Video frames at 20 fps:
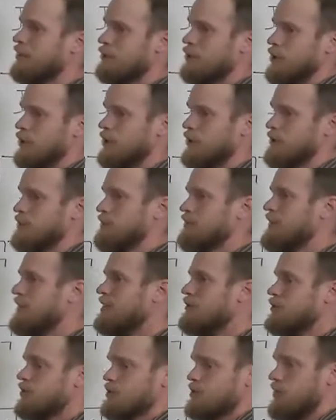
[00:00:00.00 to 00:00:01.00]
look,
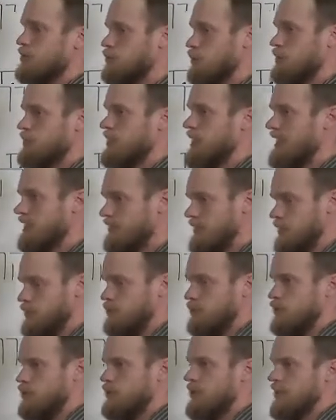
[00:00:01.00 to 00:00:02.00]
just because we're saying
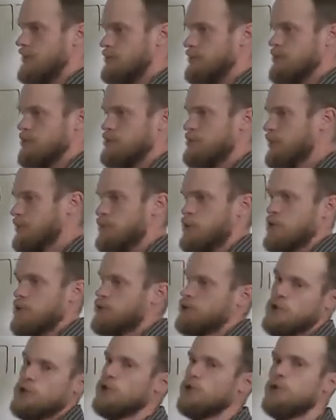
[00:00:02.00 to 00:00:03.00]
these few things doesn't mean we're
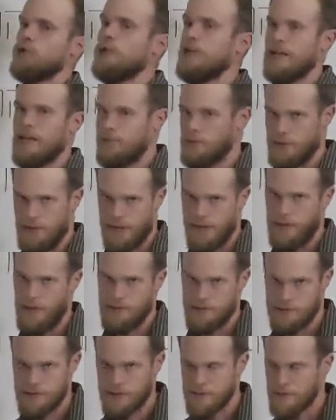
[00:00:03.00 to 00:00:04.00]
excluding everything
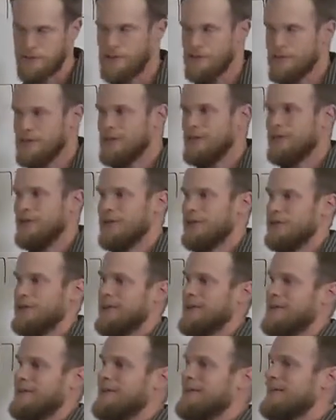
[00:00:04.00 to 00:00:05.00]
else.
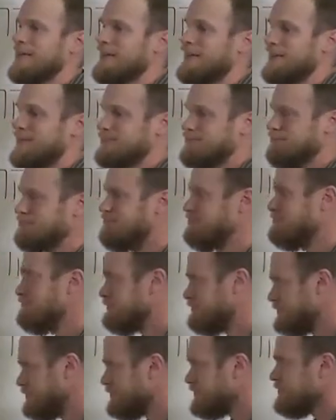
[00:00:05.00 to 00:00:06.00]
Okay,
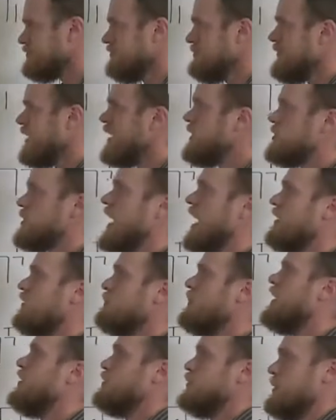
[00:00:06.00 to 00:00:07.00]
it's
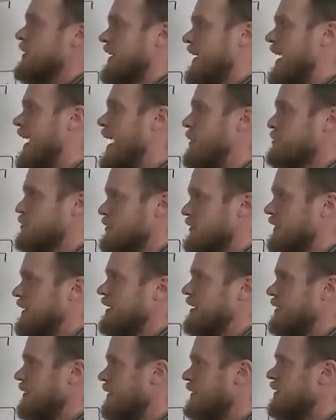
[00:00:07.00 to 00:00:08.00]
kind of meant to
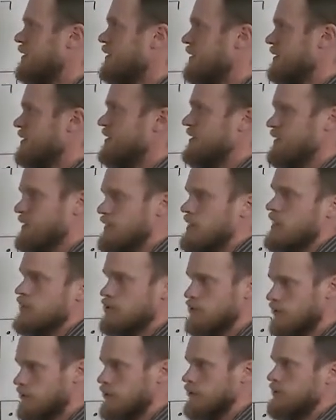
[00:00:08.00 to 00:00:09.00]
encapsulate, the
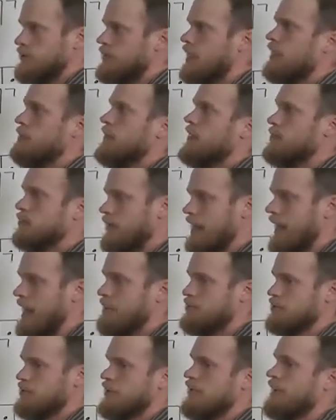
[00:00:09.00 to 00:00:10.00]
sense of the verse is kind of meant to
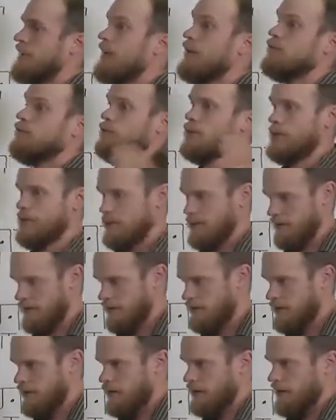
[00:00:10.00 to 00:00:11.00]
encapsulate everything.